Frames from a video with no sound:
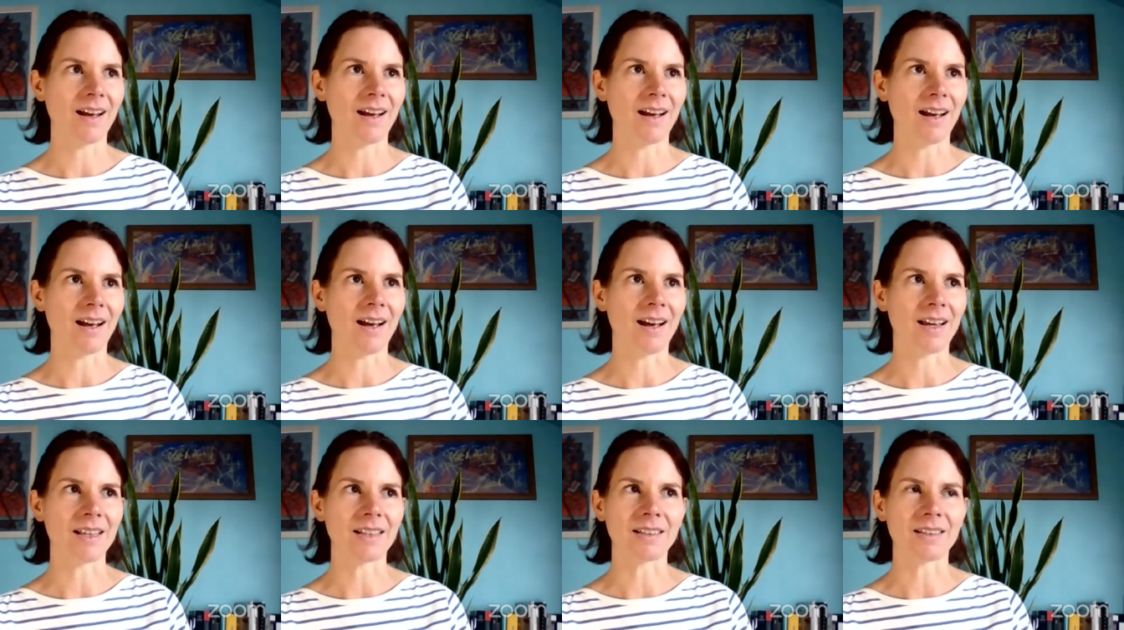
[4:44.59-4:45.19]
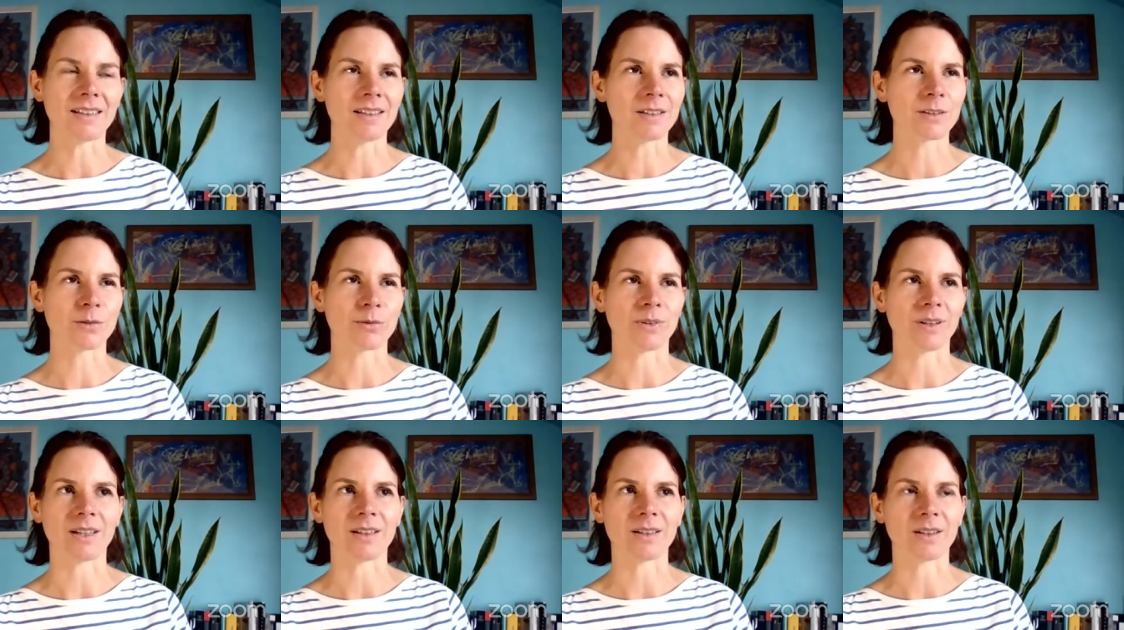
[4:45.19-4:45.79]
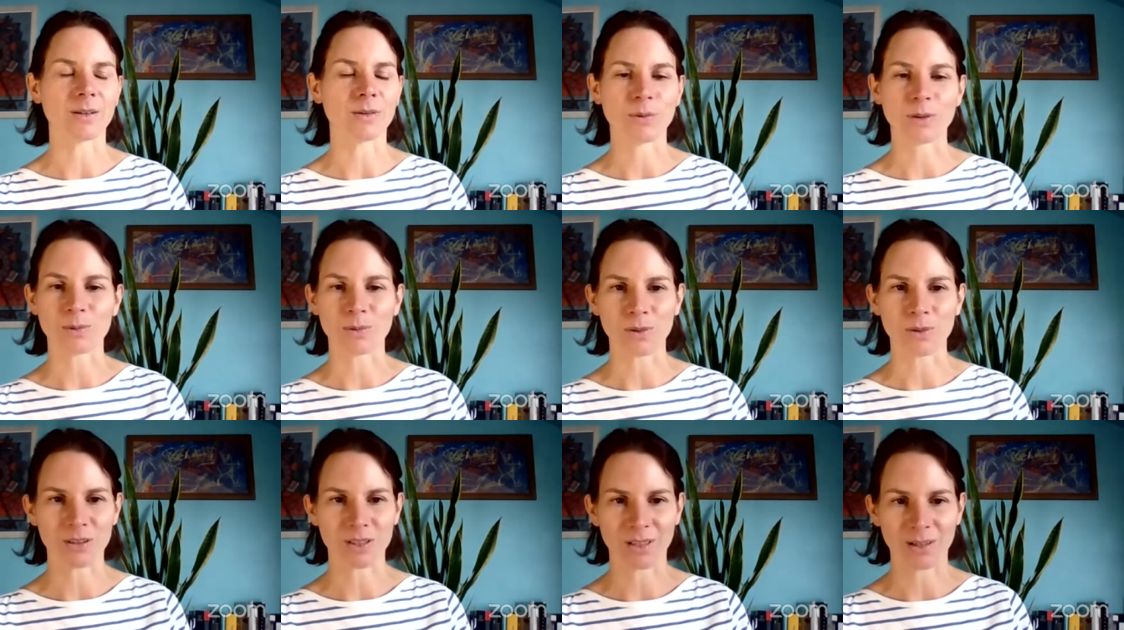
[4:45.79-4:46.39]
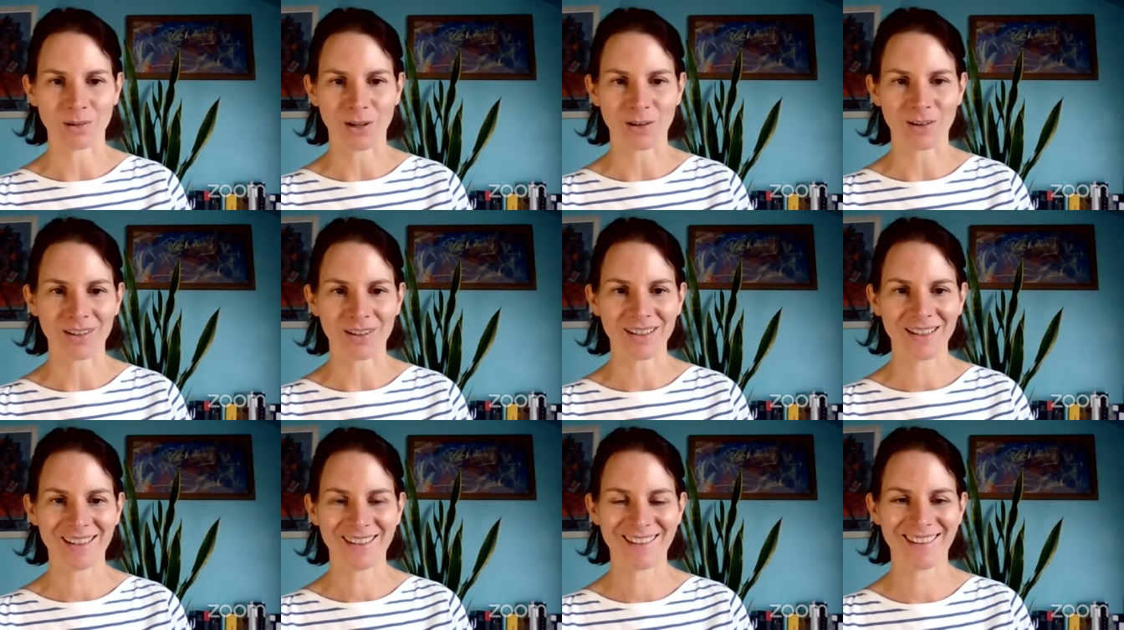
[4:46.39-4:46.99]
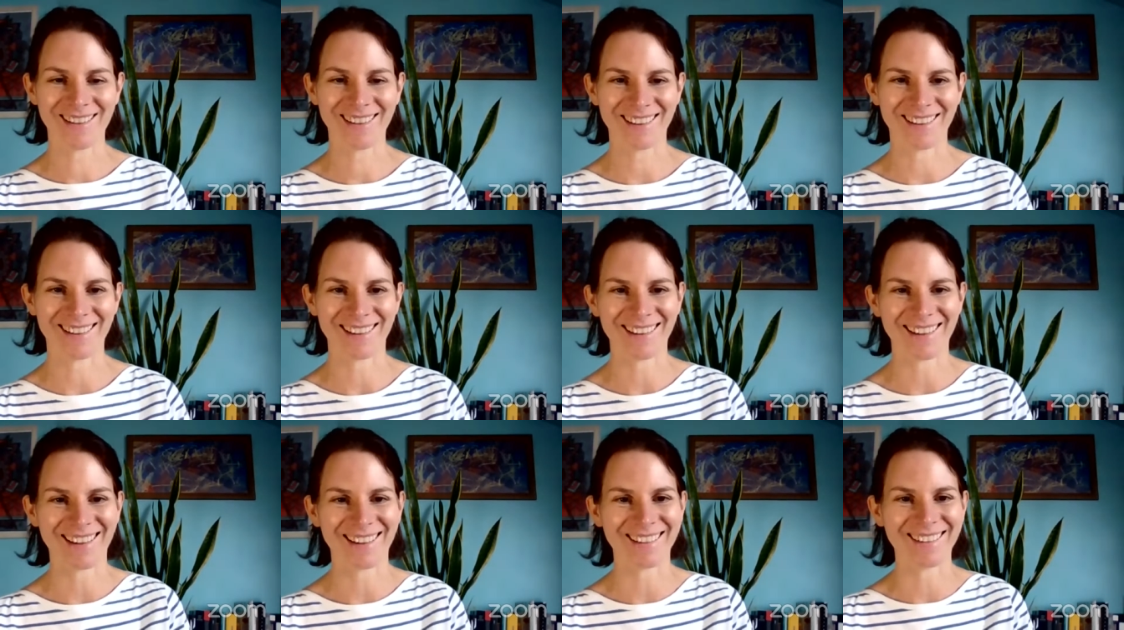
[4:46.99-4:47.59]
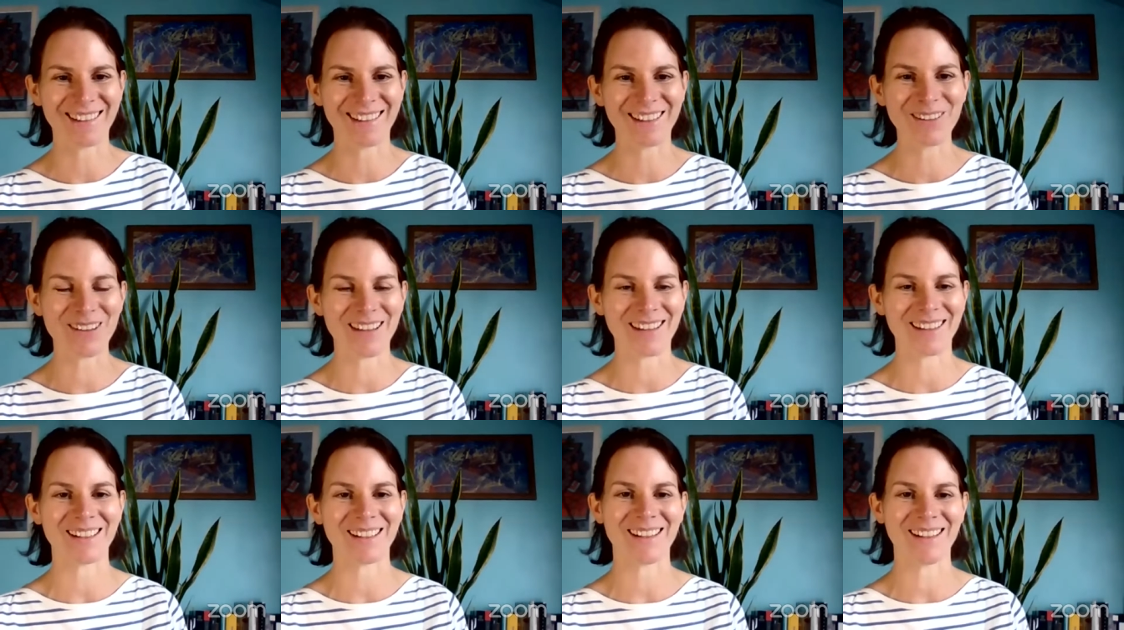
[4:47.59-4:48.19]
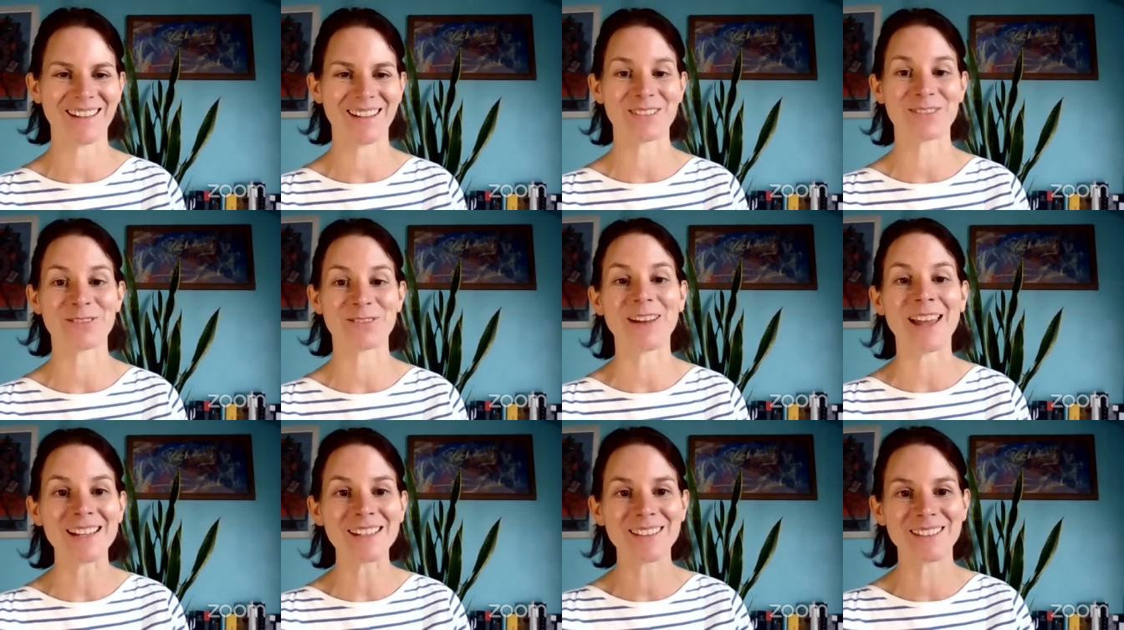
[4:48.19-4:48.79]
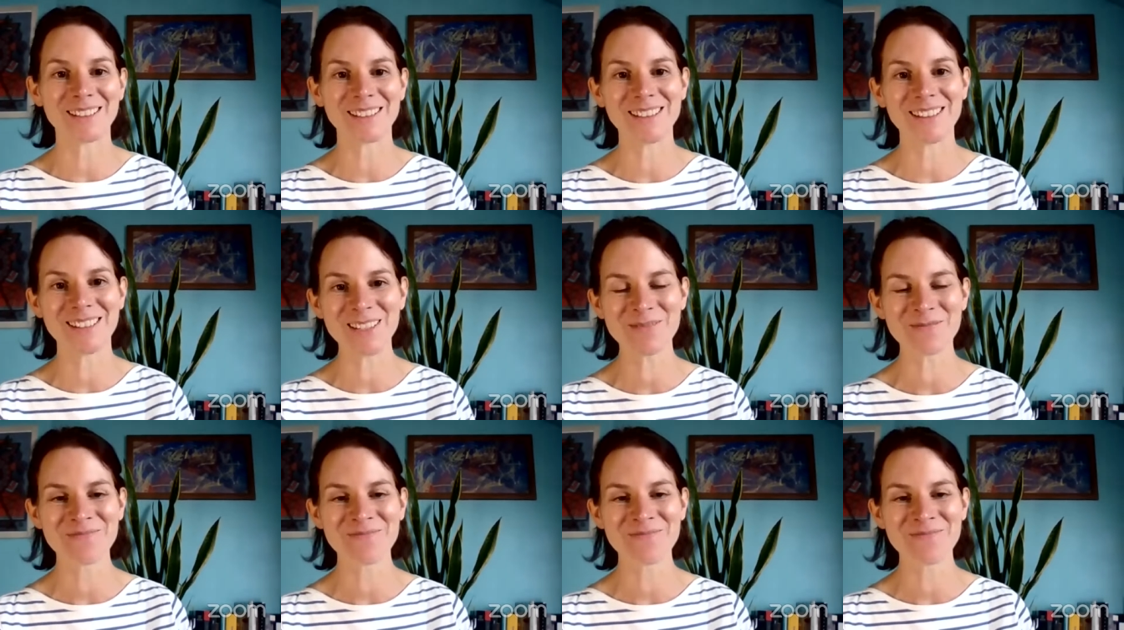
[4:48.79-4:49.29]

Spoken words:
I didn't really know what was going on. I knew that it felt good,